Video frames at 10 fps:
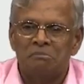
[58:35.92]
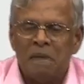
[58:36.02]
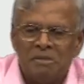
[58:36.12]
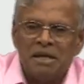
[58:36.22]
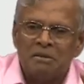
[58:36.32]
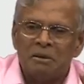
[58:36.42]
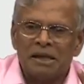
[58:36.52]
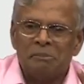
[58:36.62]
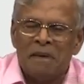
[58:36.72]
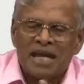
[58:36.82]
Maybe
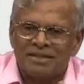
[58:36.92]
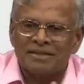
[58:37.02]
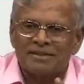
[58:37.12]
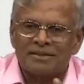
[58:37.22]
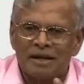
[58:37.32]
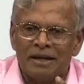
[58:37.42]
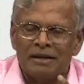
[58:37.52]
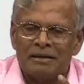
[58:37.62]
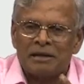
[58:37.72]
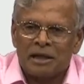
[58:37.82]
basis
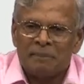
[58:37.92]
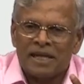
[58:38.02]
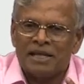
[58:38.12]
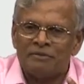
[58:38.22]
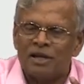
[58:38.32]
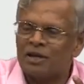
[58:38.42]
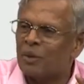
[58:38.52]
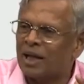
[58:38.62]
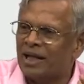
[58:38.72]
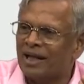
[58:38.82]
creeping in very
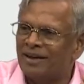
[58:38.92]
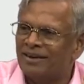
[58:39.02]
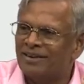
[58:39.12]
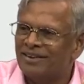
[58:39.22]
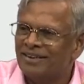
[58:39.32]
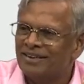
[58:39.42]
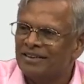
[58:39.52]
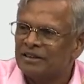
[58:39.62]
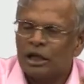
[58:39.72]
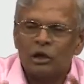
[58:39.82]
quickly here.
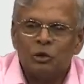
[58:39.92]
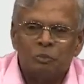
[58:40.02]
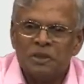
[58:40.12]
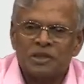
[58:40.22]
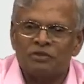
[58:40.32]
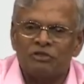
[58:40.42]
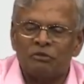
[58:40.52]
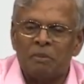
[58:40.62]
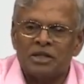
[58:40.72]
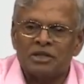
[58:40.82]
There are two pieces of
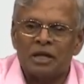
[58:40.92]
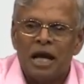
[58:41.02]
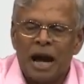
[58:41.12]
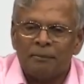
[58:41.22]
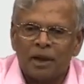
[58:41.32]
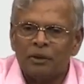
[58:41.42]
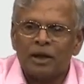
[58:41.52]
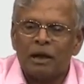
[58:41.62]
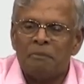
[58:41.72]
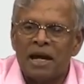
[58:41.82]
information, I am trying
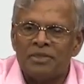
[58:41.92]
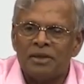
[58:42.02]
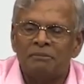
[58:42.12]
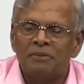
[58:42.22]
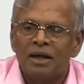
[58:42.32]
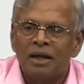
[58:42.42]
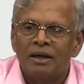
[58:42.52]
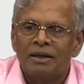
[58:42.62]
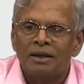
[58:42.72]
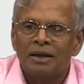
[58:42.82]
to combine them.
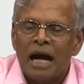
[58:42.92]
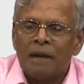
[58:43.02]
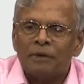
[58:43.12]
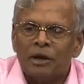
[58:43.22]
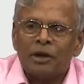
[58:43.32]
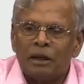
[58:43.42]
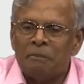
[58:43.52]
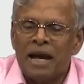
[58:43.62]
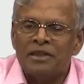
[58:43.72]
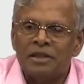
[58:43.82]
I am trying to
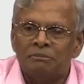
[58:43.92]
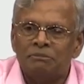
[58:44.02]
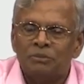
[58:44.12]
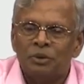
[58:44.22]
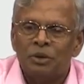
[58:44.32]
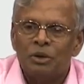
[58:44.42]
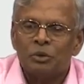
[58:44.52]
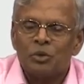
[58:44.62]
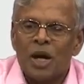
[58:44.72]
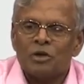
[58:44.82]
combine them
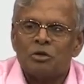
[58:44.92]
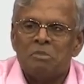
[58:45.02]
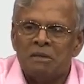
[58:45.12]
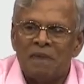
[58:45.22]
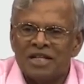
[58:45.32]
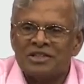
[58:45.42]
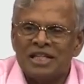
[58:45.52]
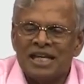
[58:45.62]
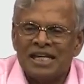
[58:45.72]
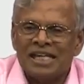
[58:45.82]
so as to minimize
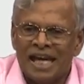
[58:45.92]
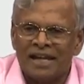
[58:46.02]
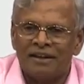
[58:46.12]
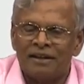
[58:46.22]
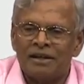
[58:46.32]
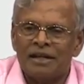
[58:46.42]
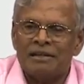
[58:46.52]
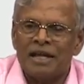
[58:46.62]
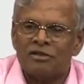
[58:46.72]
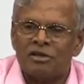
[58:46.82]
the error
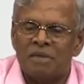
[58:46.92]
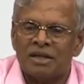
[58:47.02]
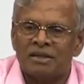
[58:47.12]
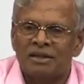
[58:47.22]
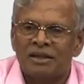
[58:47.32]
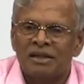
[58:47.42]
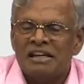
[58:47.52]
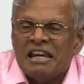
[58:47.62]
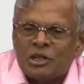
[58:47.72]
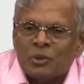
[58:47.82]
in the estimate.
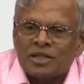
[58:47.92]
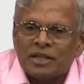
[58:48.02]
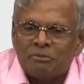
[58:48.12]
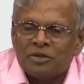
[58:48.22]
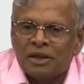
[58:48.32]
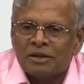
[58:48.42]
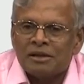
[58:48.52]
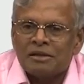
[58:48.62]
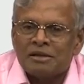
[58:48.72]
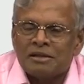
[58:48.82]
Least squares comes in,
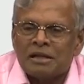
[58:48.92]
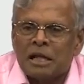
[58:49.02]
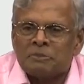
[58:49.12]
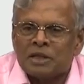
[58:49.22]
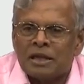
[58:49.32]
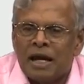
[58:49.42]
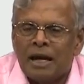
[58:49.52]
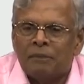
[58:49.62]
creeps in